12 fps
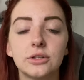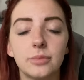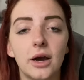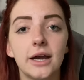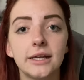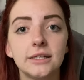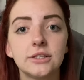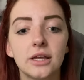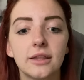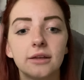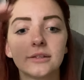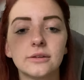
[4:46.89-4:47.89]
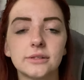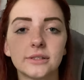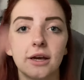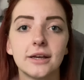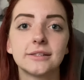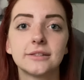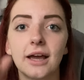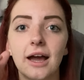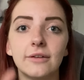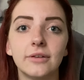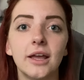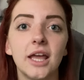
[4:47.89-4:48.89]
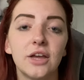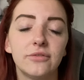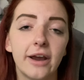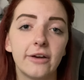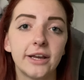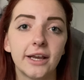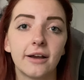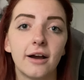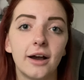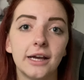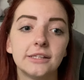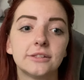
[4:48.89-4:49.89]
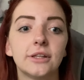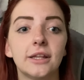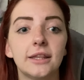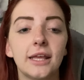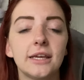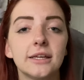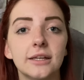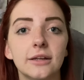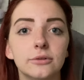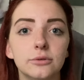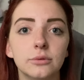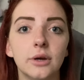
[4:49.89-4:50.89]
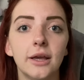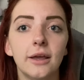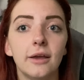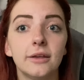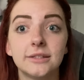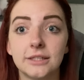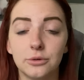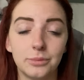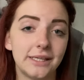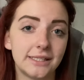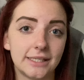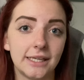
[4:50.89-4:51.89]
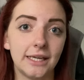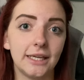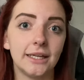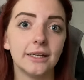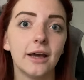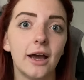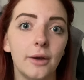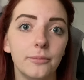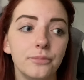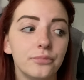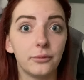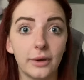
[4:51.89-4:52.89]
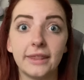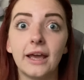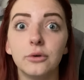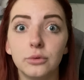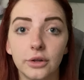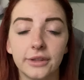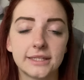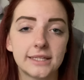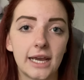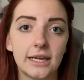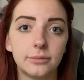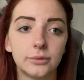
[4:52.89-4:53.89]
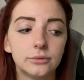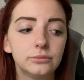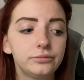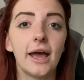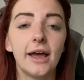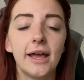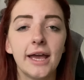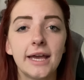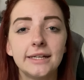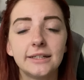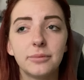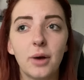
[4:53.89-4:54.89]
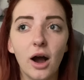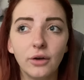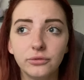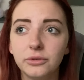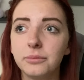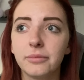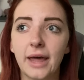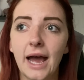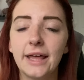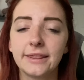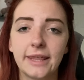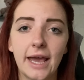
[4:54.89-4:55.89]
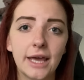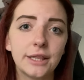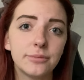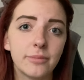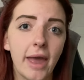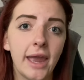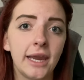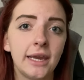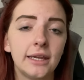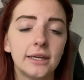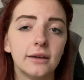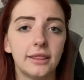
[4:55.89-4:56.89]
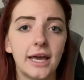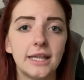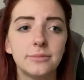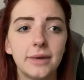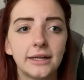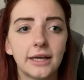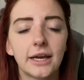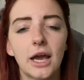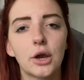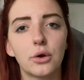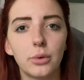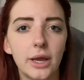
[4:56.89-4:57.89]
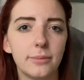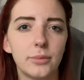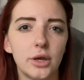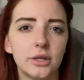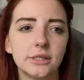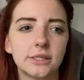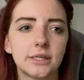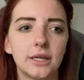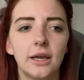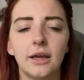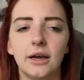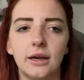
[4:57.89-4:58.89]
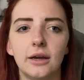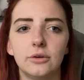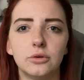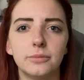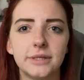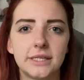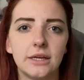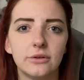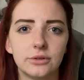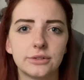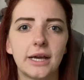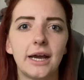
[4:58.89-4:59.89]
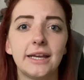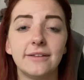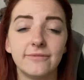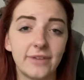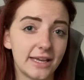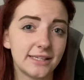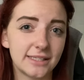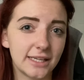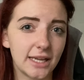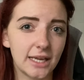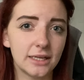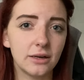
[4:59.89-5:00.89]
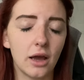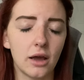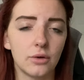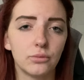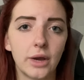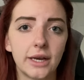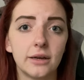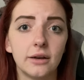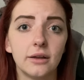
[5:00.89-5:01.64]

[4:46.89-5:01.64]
behind each other, so it's nice to have varying heights so that they can all still be seen when they're all on the table. And apart from that, they're the main like equipment or materials that I invested in when